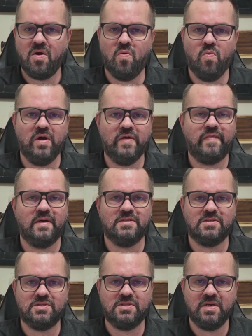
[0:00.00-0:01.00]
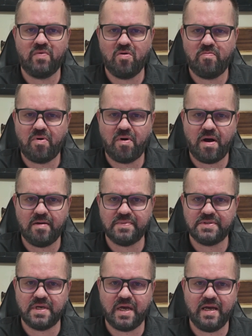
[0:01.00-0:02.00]
with 0
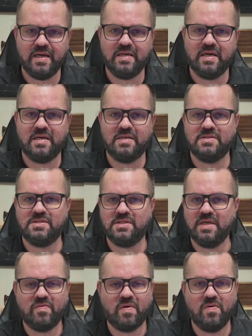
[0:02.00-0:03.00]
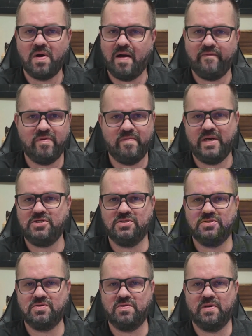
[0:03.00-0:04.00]
prompts and 0 confirmation
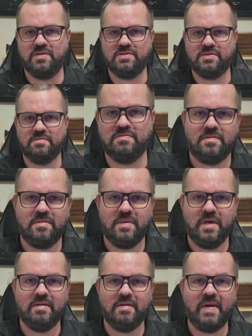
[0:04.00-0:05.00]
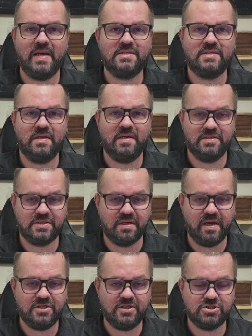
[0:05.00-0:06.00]
screens. It makes the
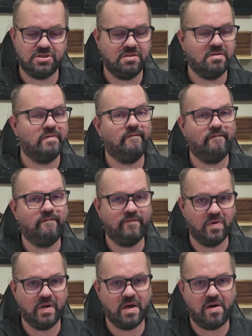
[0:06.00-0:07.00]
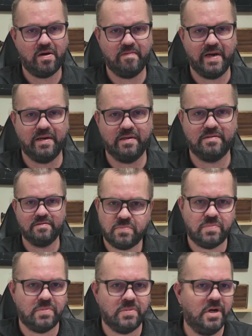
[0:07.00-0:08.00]
installation fully automated.
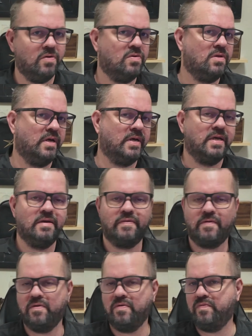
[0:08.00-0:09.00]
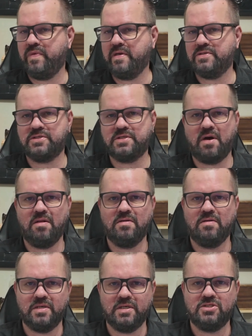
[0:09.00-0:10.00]
No clicking through the
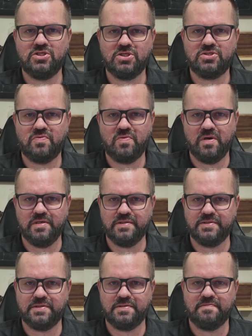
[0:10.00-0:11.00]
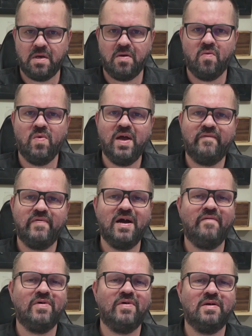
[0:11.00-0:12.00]
installer, it just runs. We have
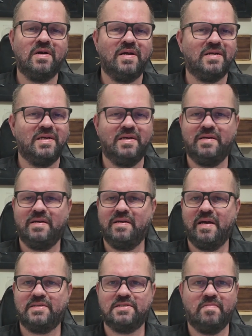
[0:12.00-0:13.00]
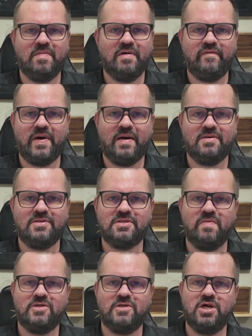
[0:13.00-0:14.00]
covered unattended XML files
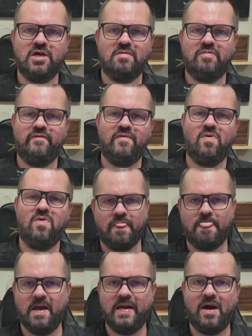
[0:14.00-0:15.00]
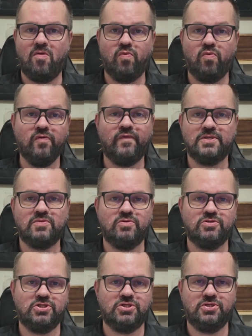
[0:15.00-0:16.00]
on this channel before, and now Rufus will
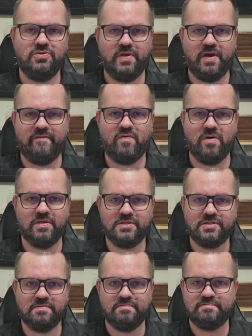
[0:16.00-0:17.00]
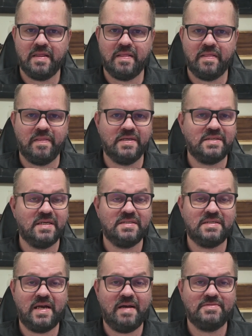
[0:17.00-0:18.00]
just do that for us. This is
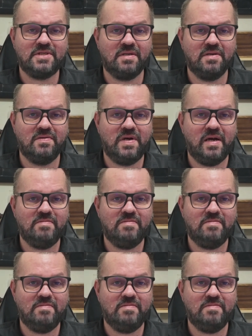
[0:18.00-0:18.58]
an absolute game